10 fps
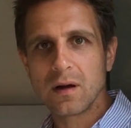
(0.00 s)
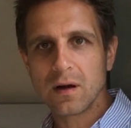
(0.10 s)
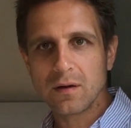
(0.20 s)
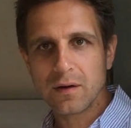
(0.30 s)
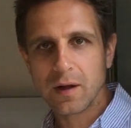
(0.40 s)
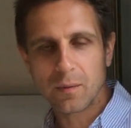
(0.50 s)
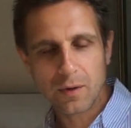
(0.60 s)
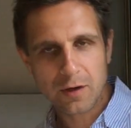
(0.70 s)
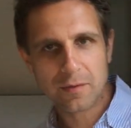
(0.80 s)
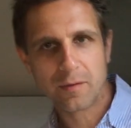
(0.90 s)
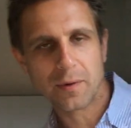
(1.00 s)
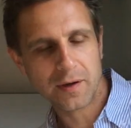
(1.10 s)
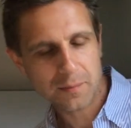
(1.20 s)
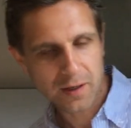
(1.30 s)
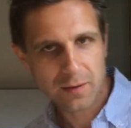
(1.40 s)
Alright, welcome
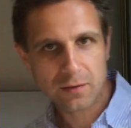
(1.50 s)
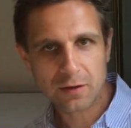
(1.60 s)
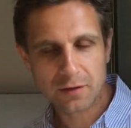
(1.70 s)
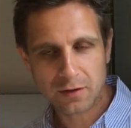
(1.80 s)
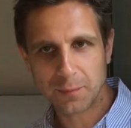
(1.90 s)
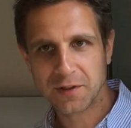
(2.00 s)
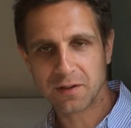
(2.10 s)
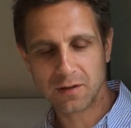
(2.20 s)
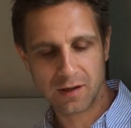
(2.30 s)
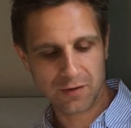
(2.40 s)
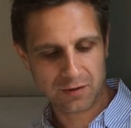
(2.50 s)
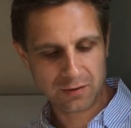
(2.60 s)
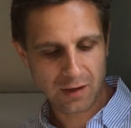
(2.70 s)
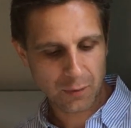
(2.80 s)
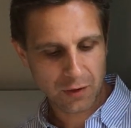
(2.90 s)
everybody. My name is Dr. Dominic Konklovich, and
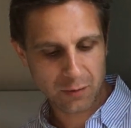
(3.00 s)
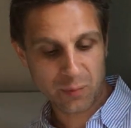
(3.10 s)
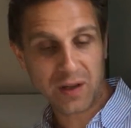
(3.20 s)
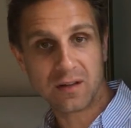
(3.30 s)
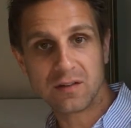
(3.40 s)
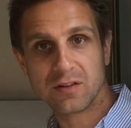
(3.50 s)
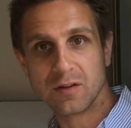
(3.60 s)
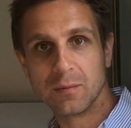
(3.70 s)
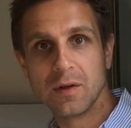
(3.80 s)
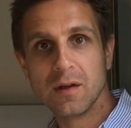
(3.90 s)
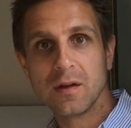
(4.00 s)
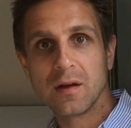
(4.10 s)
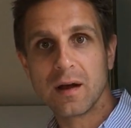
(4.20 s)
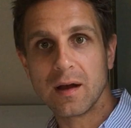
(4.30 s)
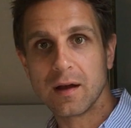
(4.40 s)
today we're going to be making some
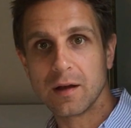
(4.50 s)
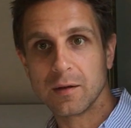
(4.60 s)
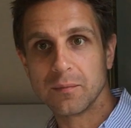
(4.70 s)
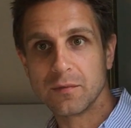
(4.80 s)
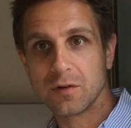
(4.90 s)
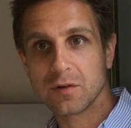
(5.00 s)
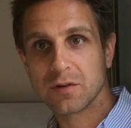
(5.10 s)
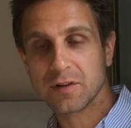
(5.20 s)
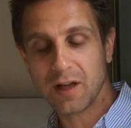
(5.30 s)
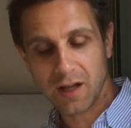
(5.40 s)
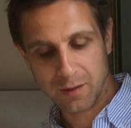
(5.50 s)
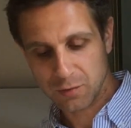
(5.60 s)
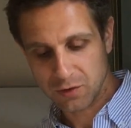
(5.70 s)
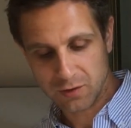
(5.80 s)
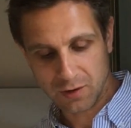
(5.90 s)
slime
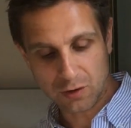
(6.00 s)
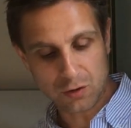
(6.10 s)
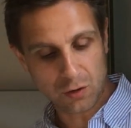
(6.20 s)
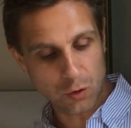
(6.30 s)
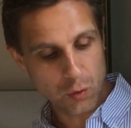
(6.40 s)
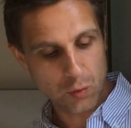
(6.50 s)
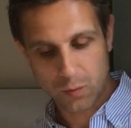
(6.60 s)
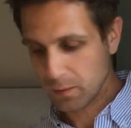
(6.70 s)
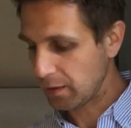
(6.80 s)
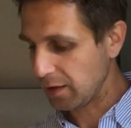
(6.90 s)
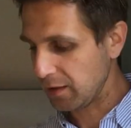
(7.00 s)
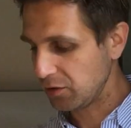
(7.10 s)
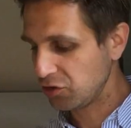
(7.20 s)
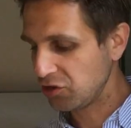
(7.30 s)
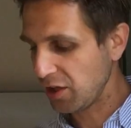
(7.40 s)
using glue
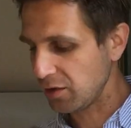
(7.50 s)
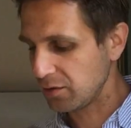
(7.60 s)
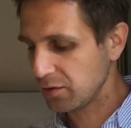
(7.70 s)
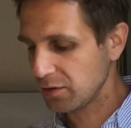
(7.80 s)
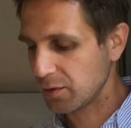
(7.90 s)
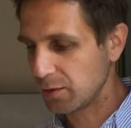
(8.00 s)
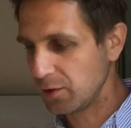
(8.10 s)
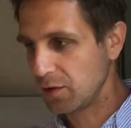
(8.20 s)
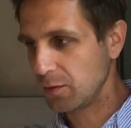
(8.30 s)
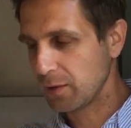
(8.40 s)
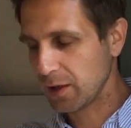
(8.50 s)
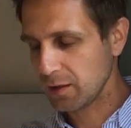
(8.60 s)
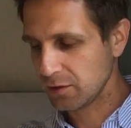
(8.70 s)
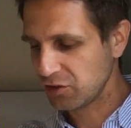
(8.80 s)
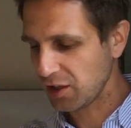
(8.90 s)
and Jello. So we're going to be using
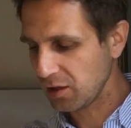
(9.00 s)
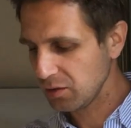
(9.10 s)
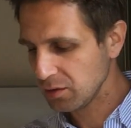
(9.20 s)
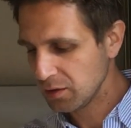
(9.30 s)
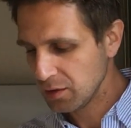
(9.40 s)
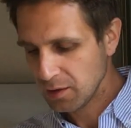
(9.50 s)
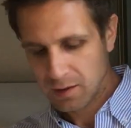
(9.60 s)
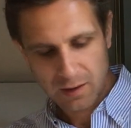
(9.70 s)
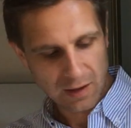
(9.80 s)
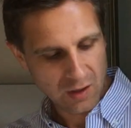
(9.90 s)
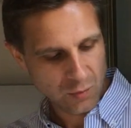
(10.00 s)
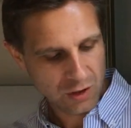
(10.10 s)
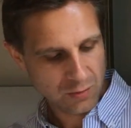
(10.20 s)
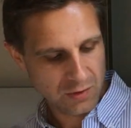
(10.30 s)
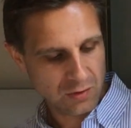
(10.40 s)
regular Jello and we're
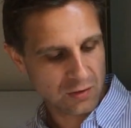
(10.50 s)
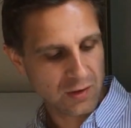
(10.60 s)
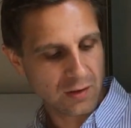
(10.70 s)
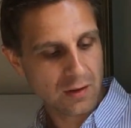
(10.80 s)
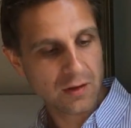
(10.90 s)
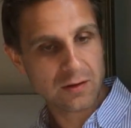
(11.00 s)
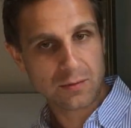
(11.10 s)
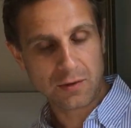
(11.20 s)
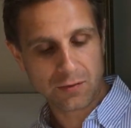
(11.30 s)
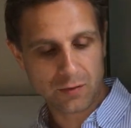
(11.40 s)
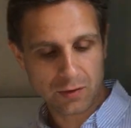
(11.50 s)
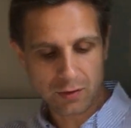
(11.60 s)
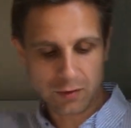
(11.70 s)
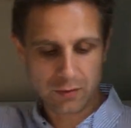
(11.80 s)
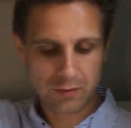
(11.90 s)
going to be using some different
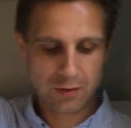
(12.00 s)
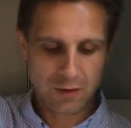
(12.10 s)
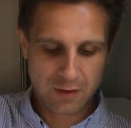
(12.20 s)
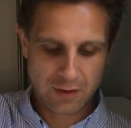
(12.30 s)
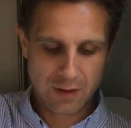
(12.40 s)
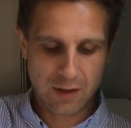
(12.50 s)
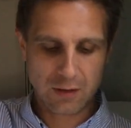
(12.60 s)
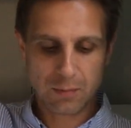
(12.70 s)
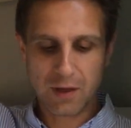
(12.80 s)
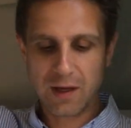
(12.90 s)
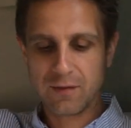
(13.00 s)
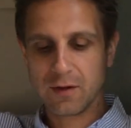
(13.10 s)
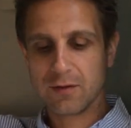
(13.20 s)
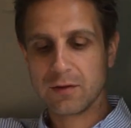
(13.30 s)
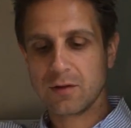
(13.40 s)
glues. Now you might have
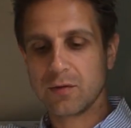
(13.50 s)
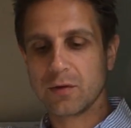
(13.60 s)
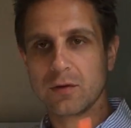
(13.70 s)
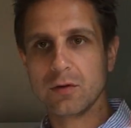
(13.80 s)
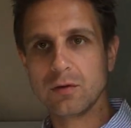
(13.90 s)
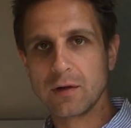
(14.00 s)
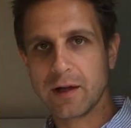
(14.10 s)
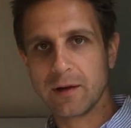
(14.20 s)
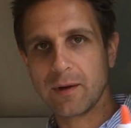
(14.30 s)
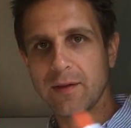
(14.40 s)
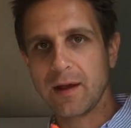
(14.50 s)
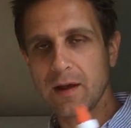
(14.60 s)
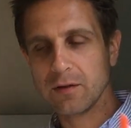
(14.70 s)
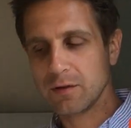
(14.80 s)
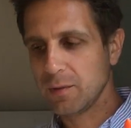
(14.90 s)
lots of different glue lying around the
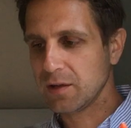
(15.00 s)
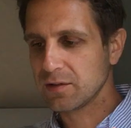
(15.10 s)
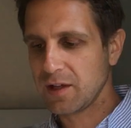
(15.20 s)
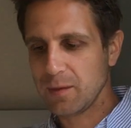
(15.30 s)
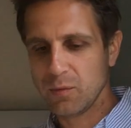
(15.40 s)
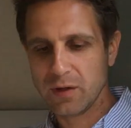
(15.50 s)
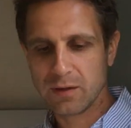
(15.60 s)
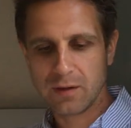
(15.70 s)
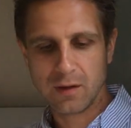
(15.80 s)
house to make slime with.